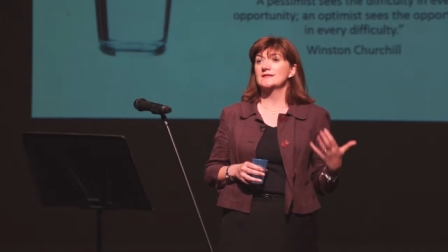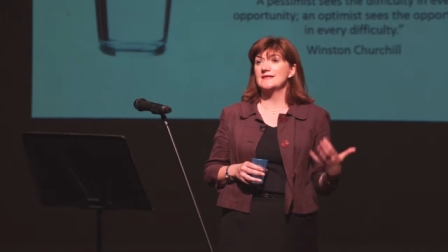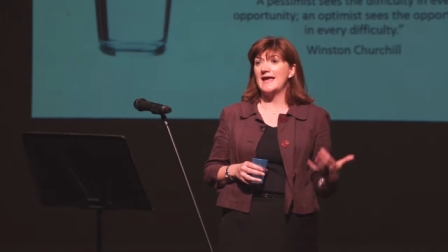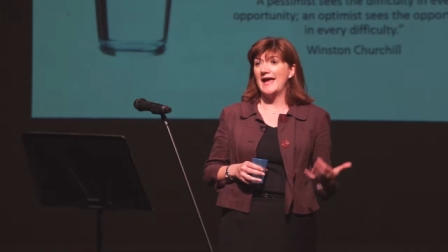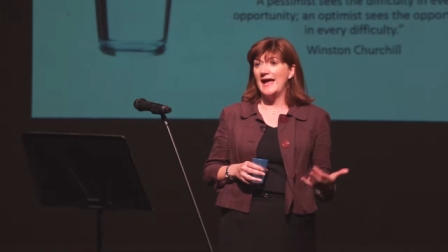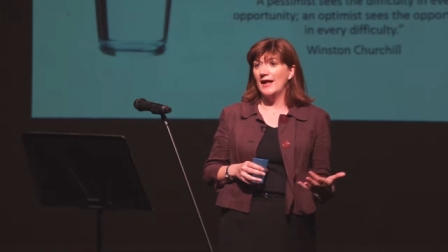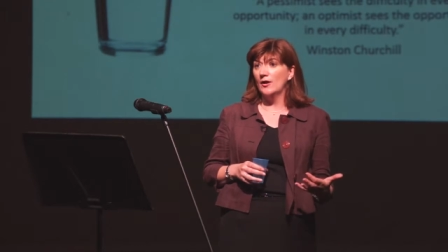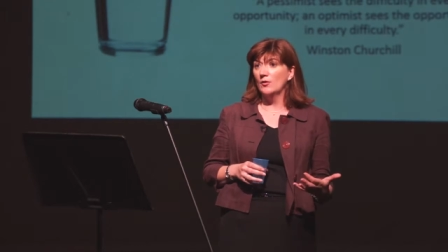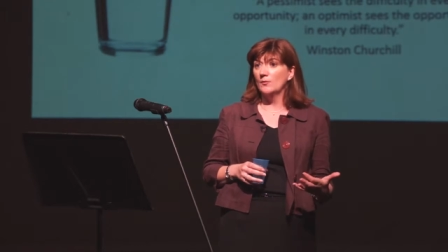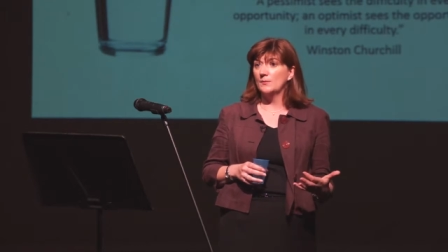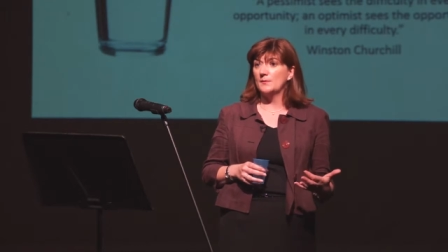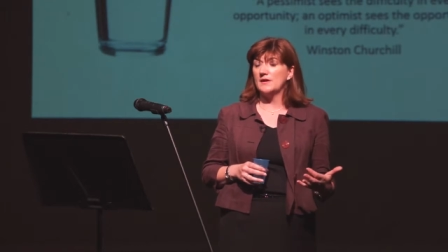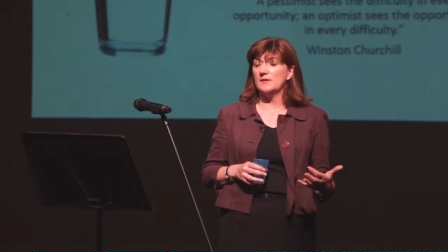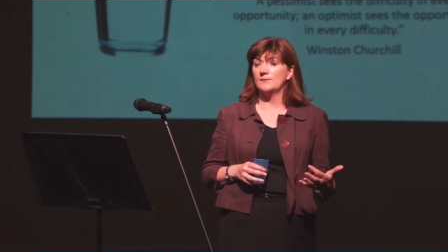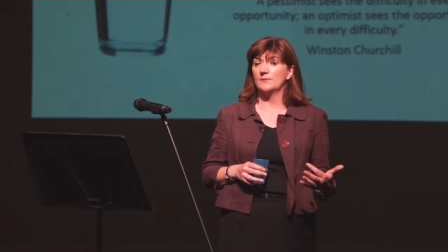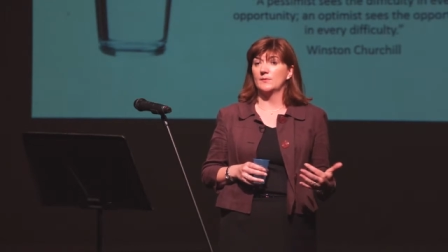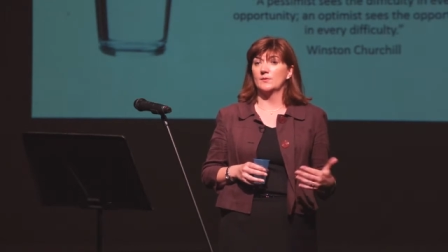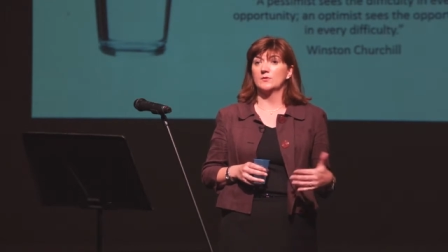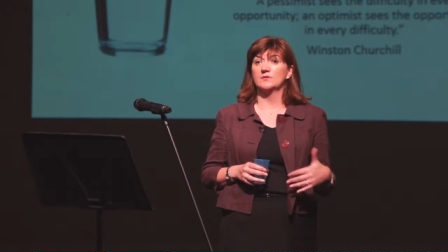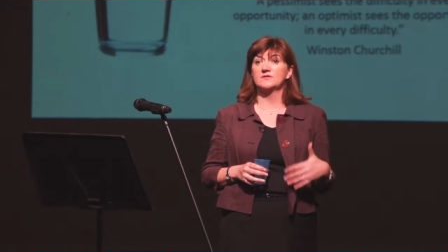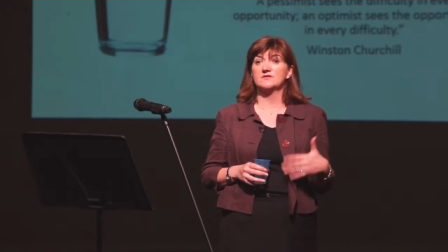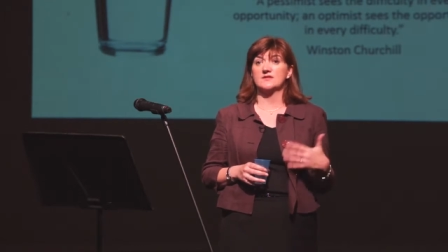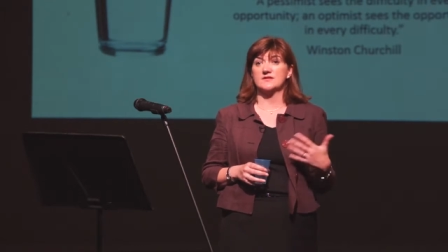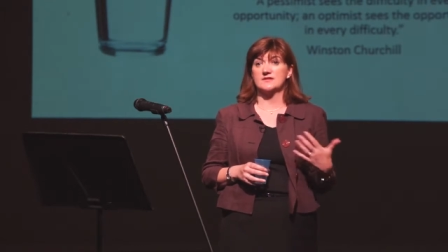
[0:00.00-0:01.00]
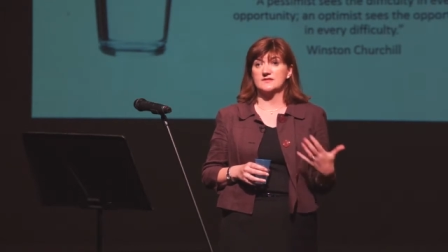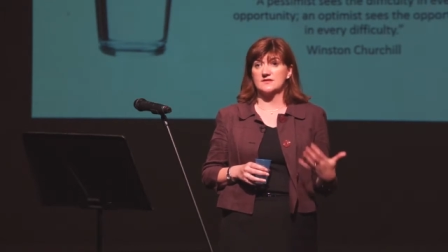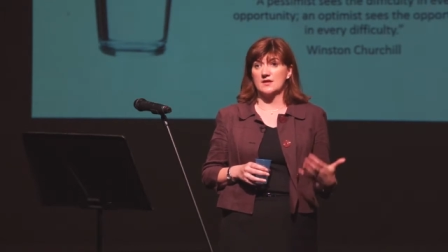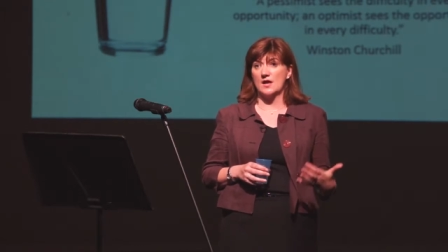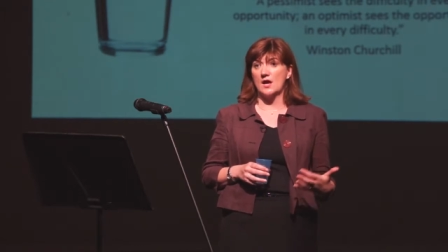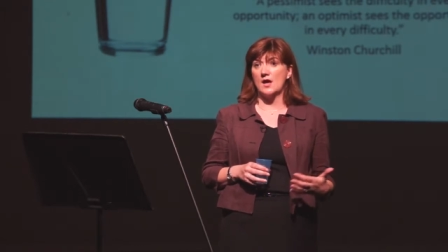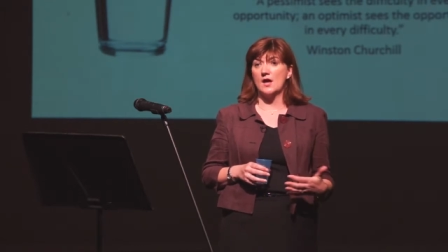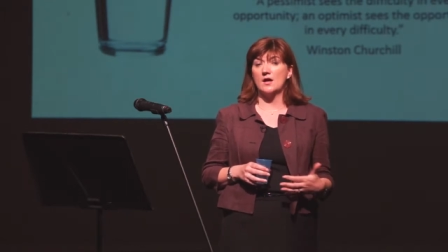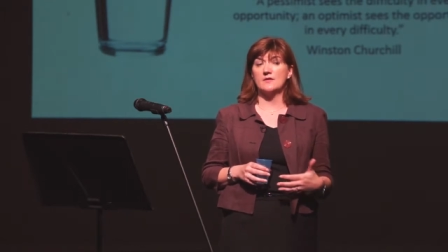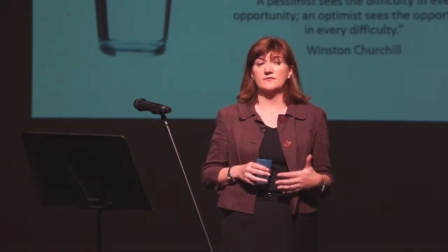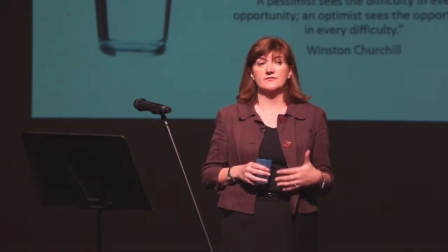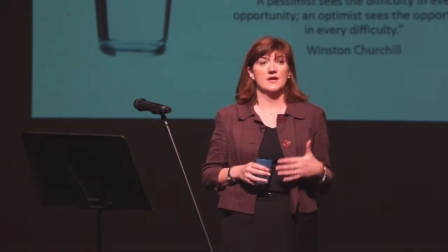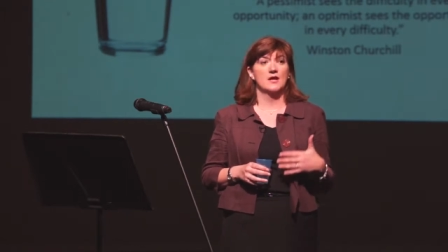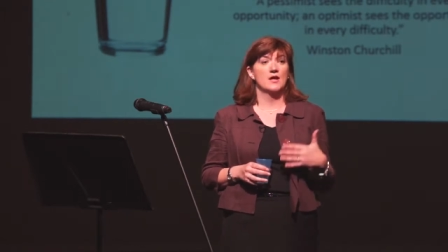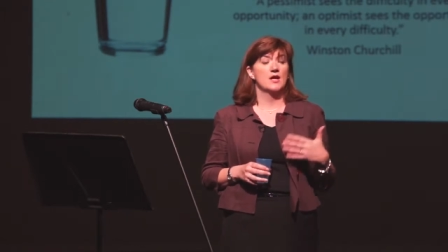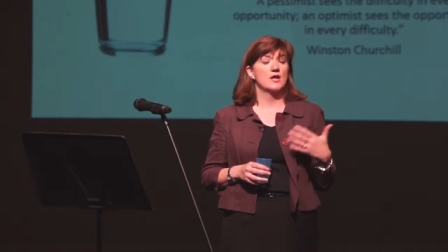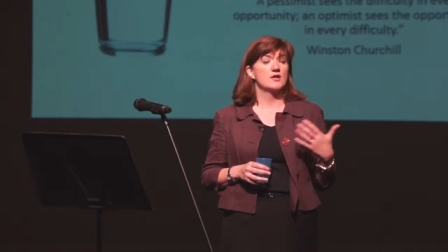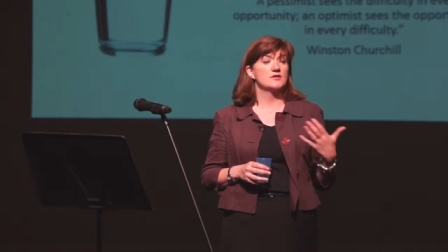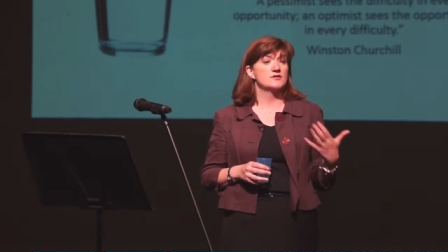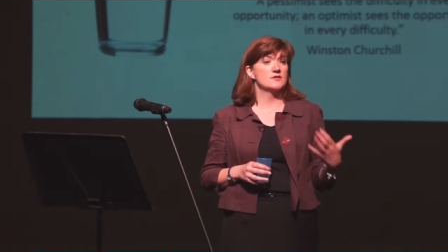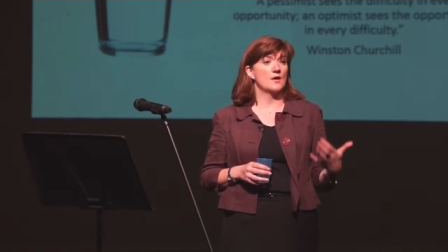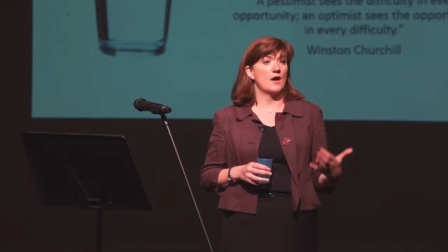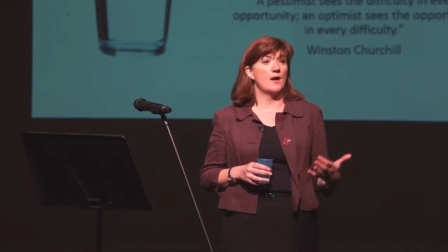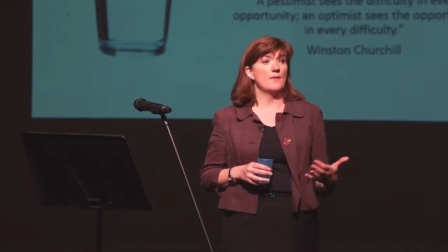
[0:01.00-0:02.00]
to help people to serve,
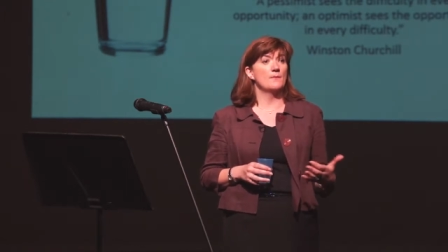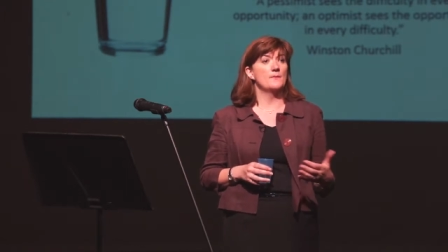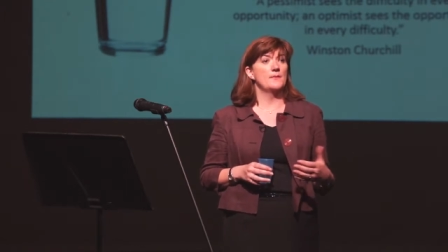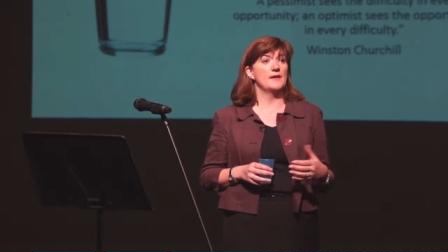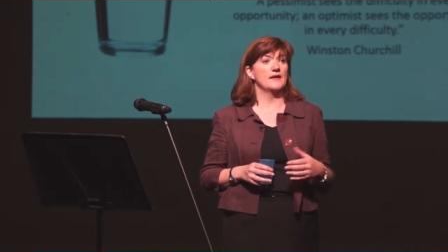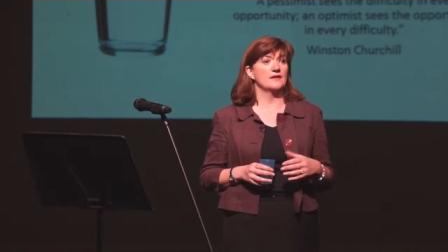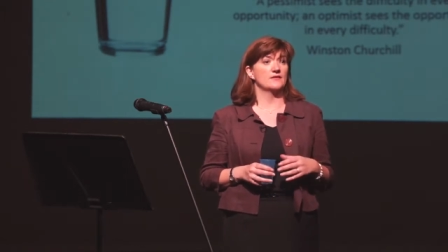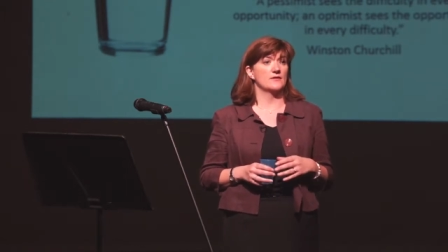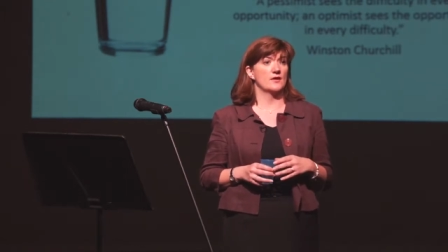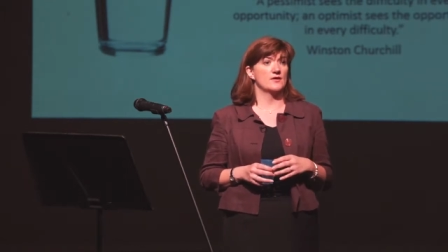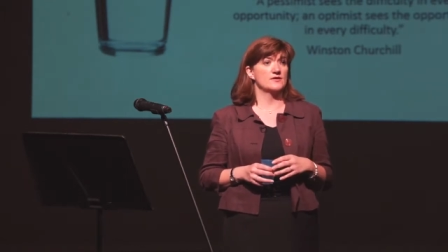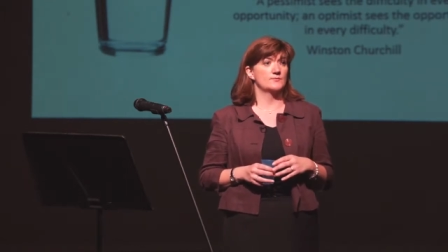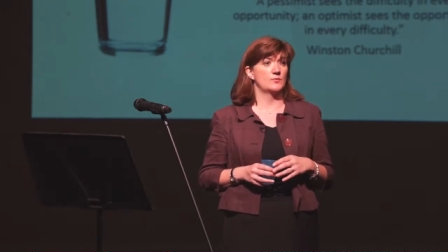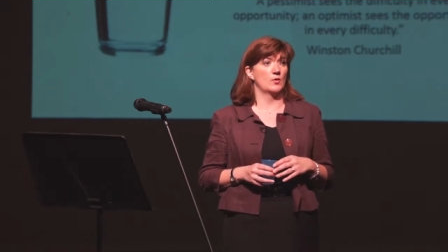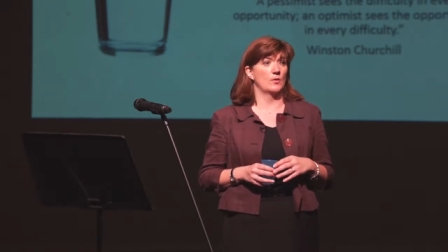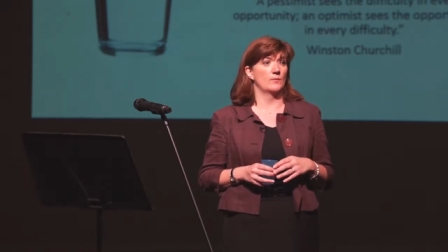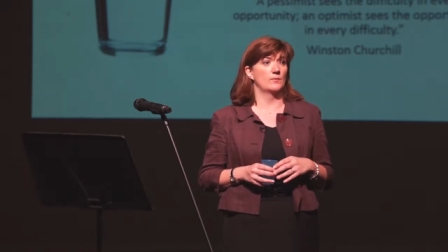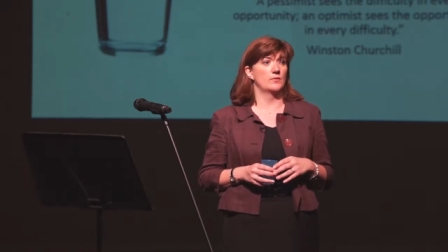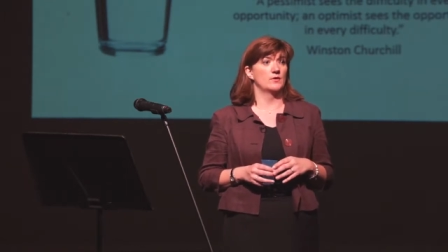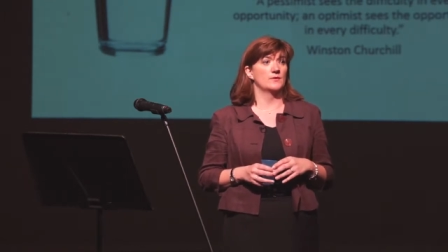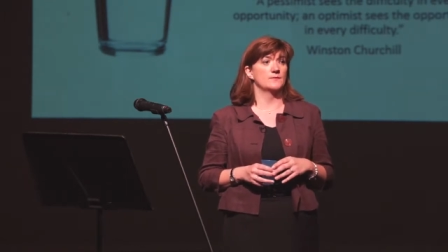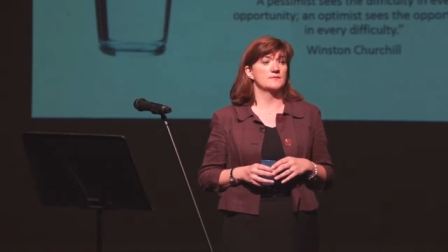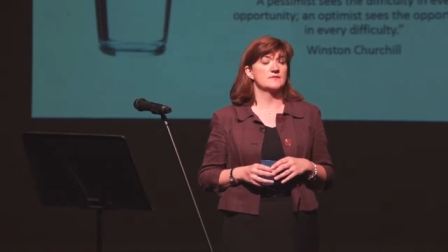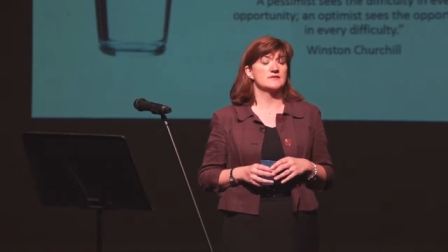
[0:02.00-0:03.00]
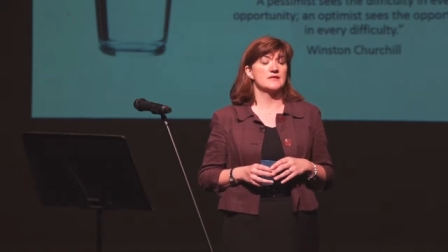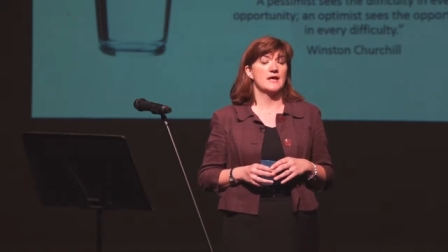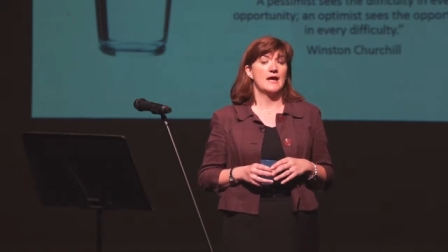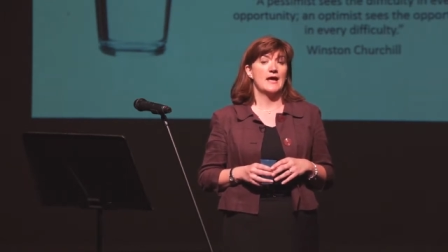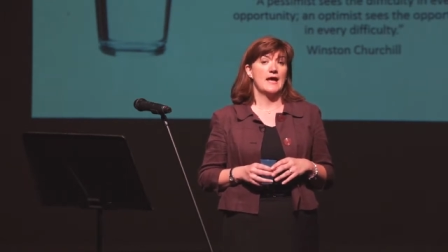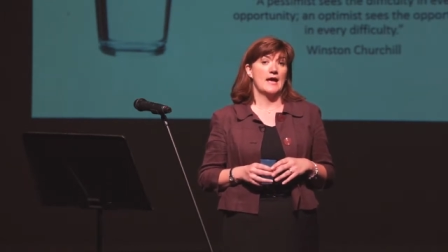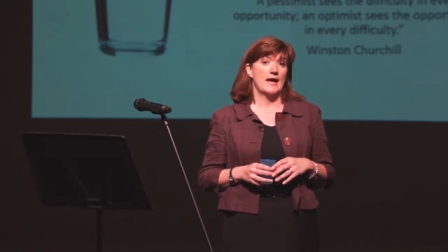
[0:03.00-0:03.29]
to unpick those problems,